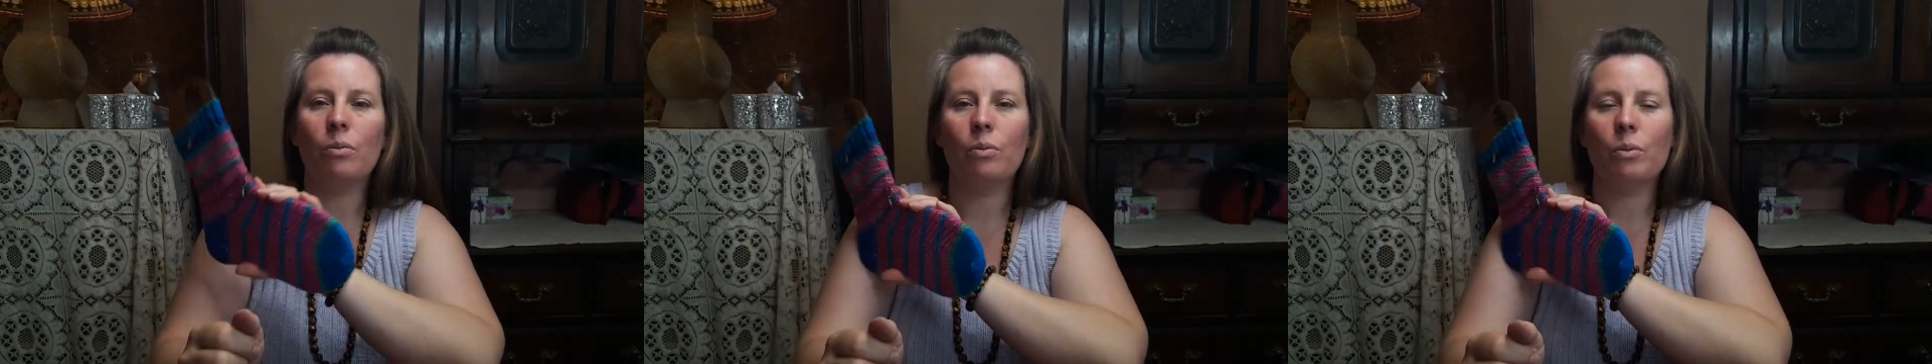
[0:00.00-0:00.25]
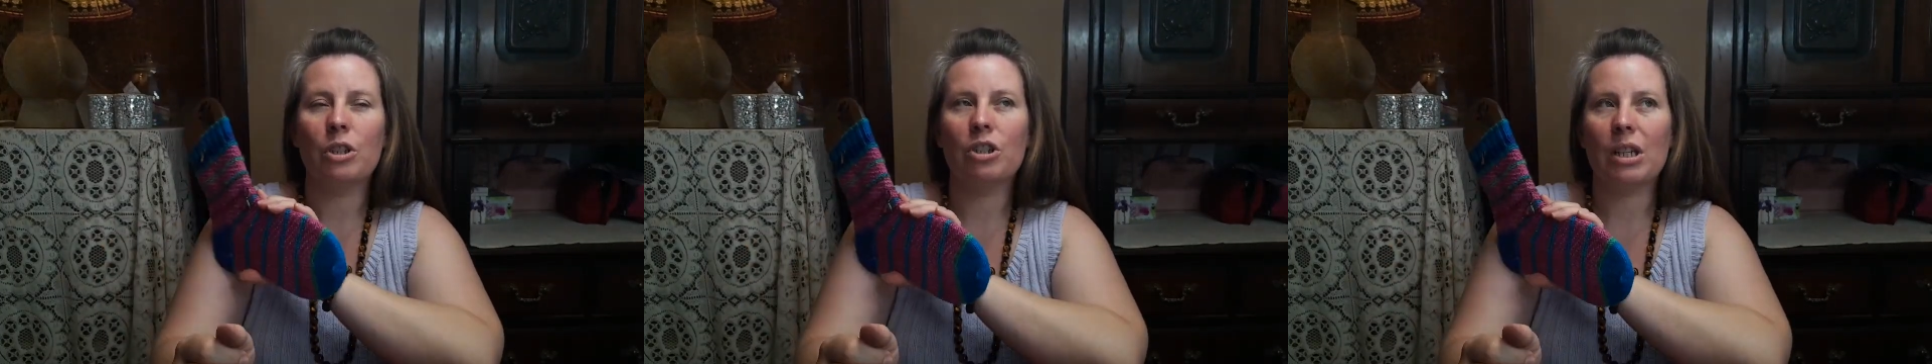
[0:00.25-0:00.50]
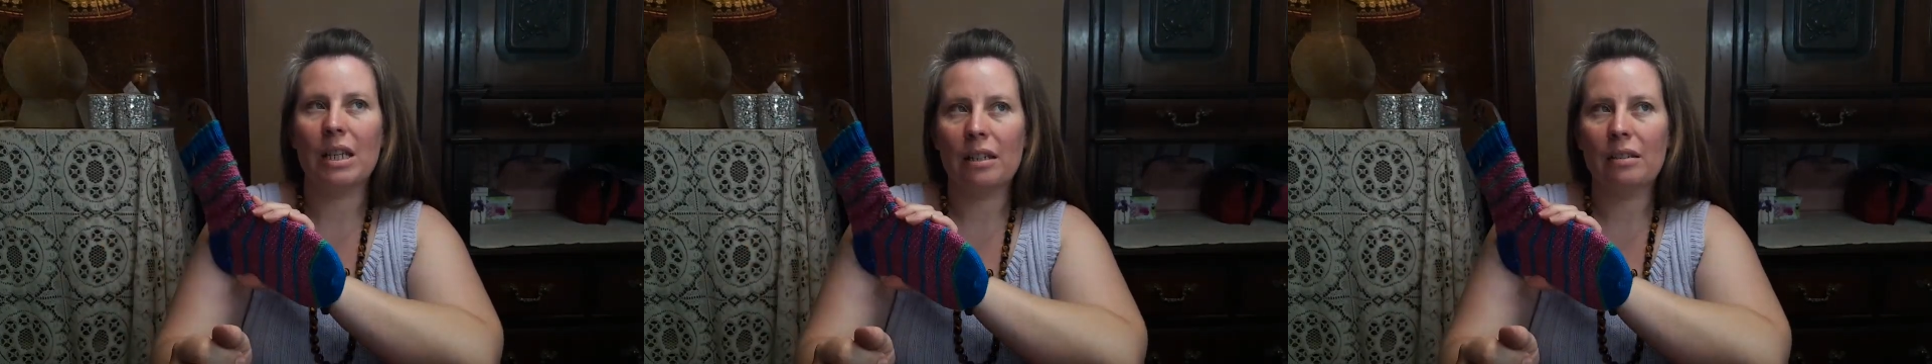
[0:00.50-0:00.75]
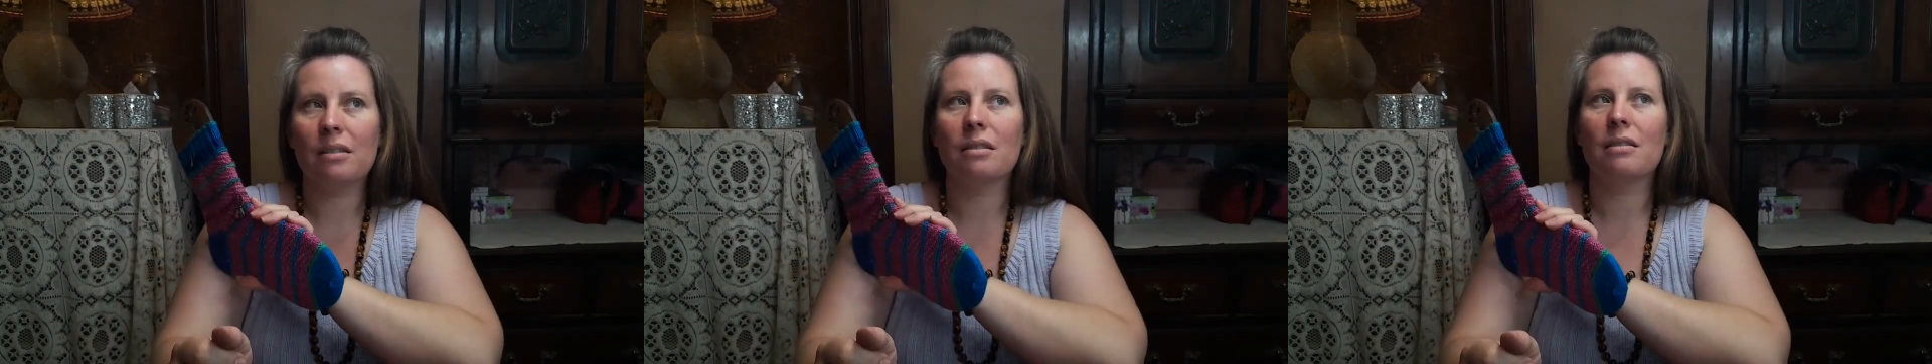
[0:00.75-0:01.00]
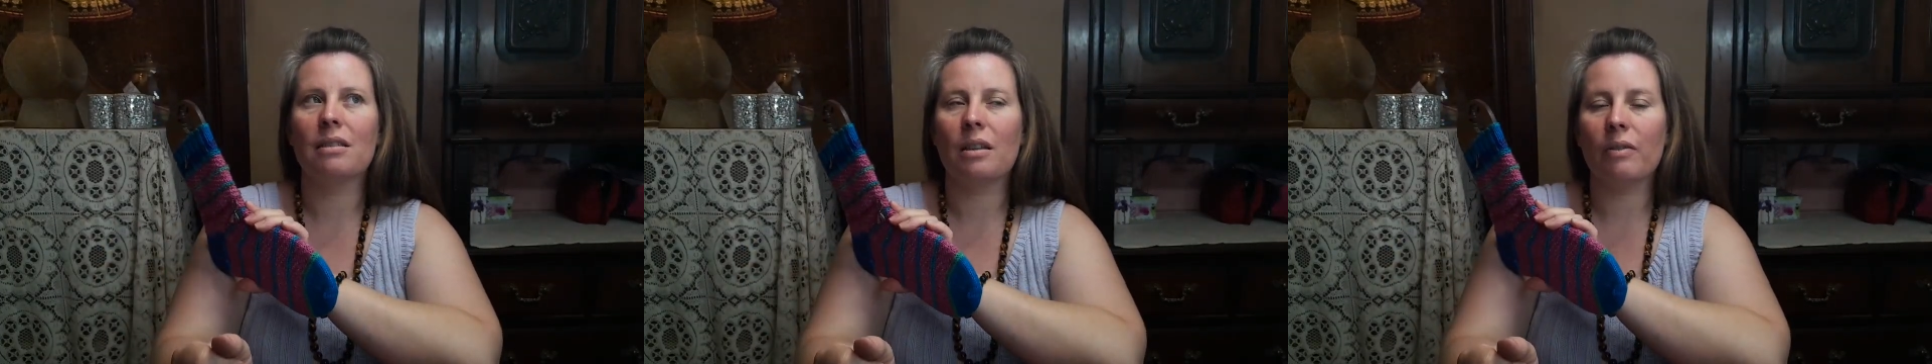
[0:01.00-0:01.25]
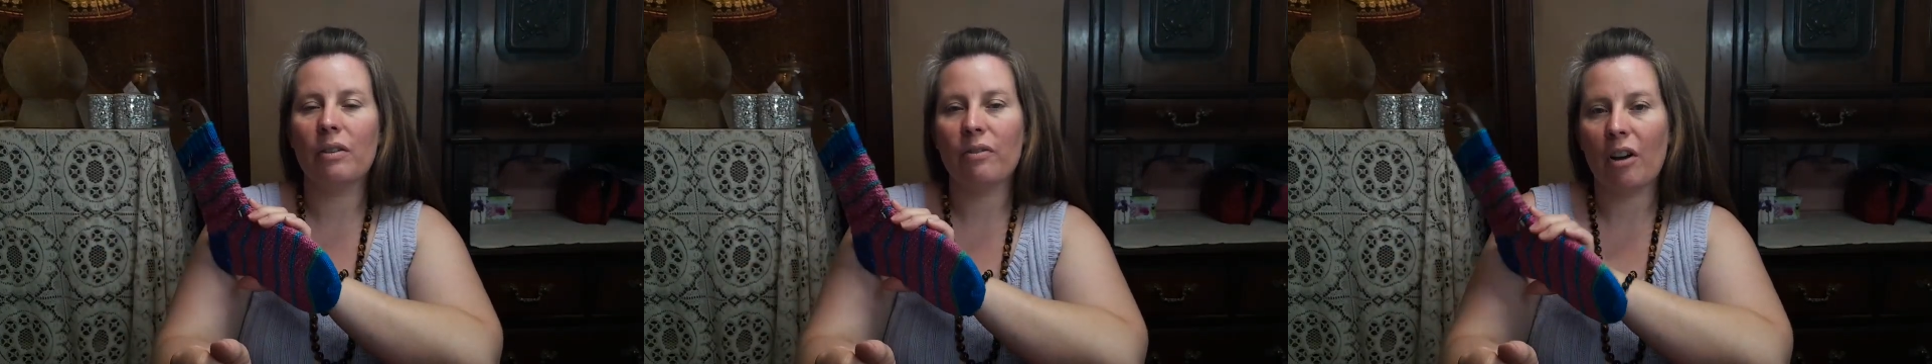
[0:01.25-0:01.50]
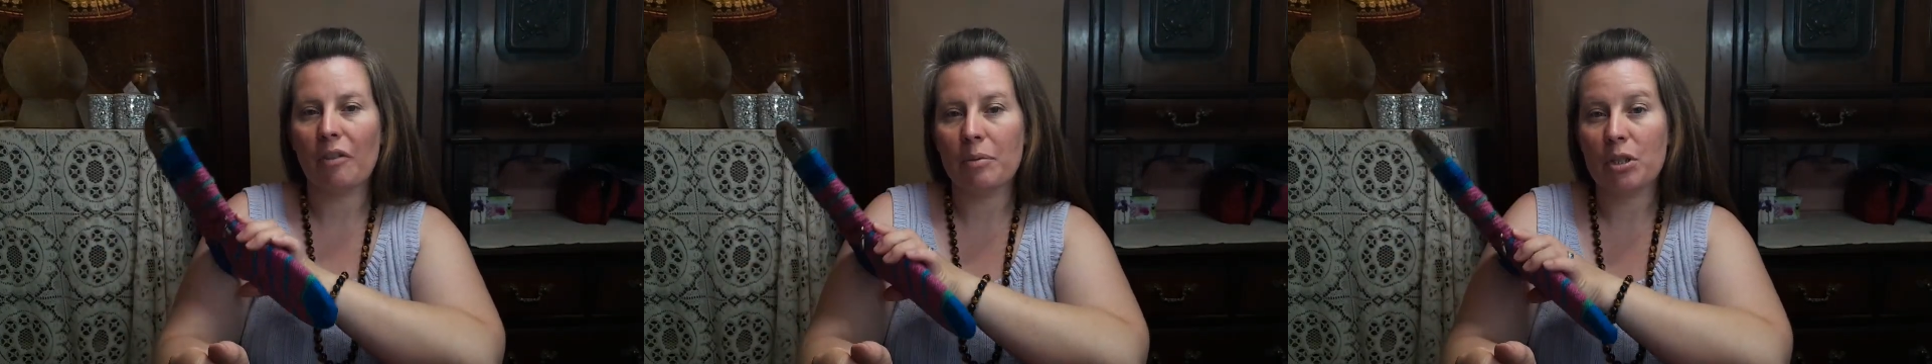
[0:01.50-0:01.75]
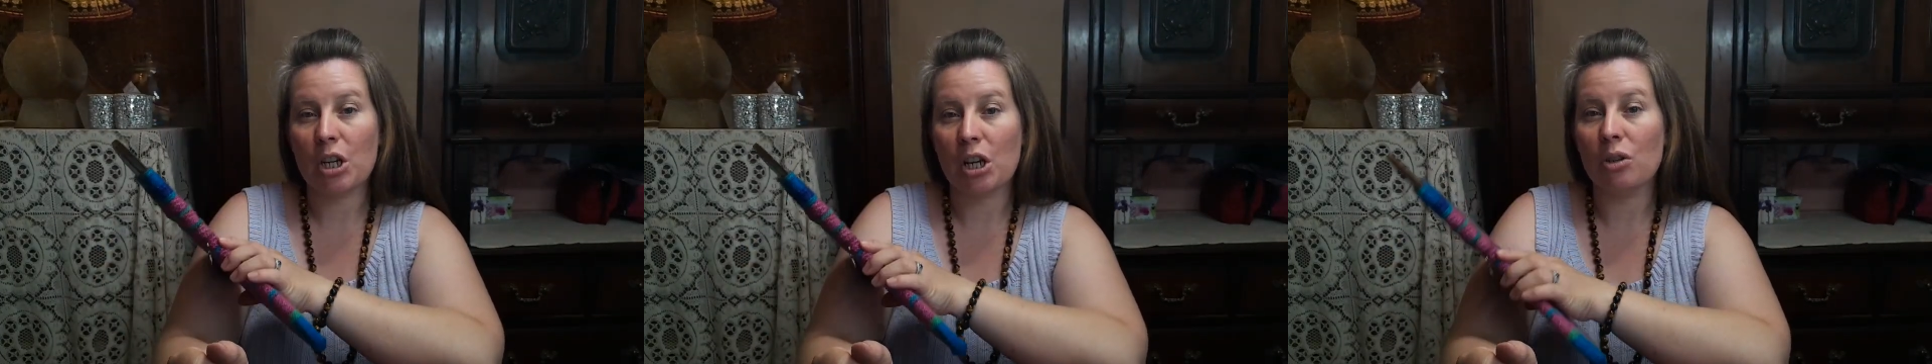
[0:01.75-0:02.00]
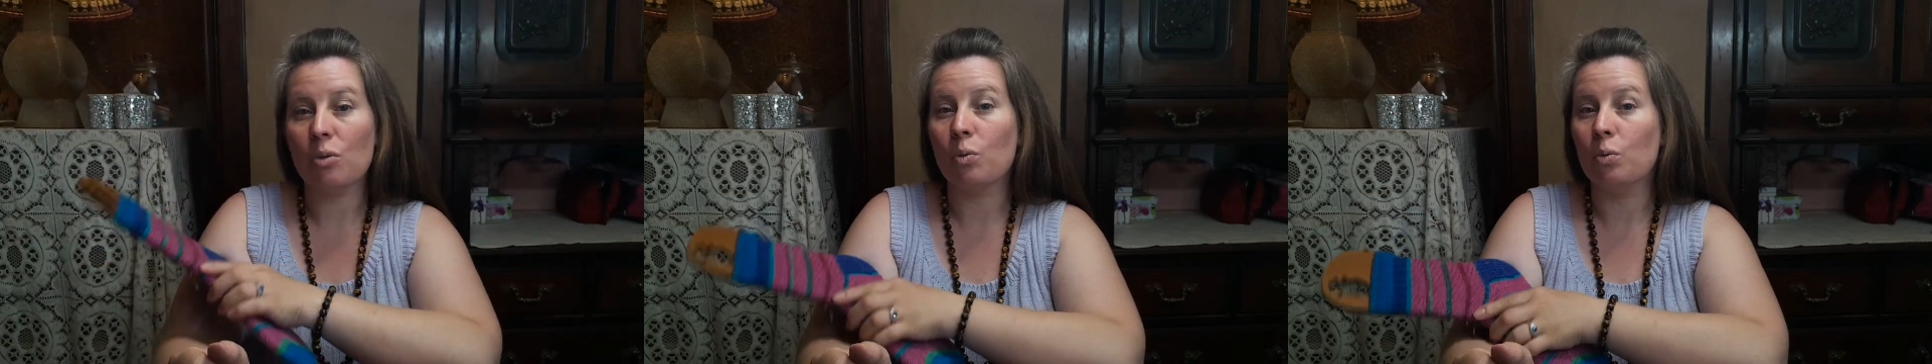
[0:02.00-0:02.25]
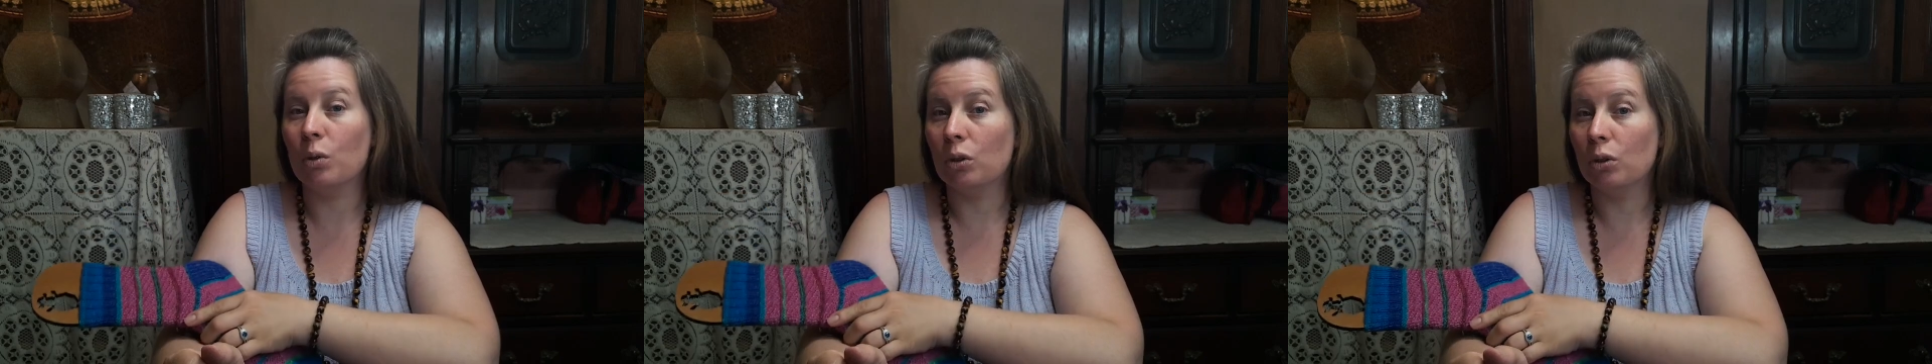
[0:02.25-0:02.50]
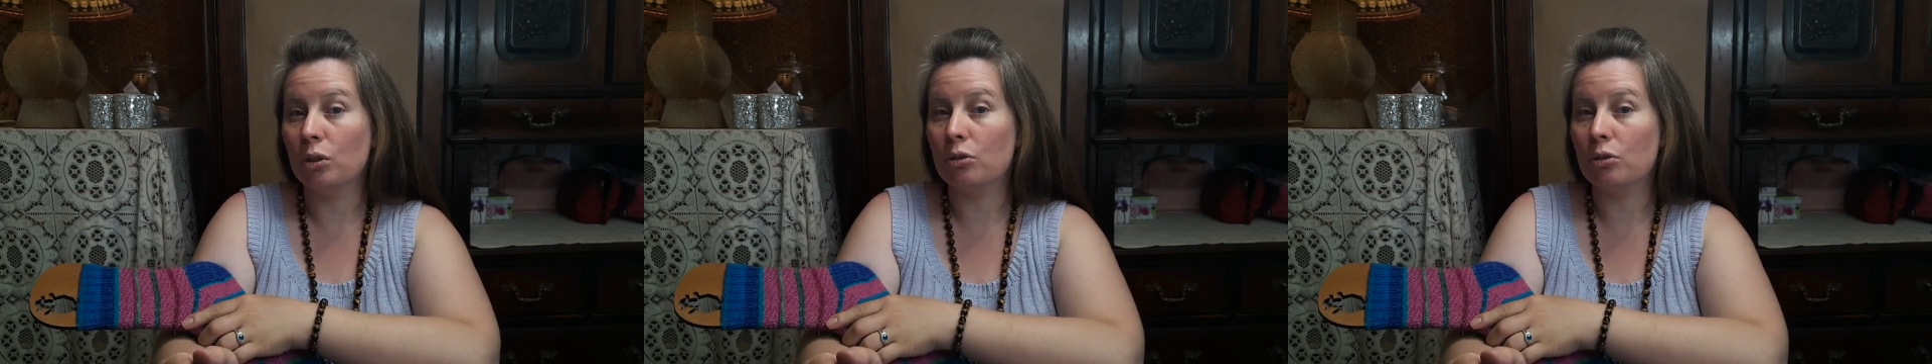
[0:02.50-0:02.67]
which is 75% wool,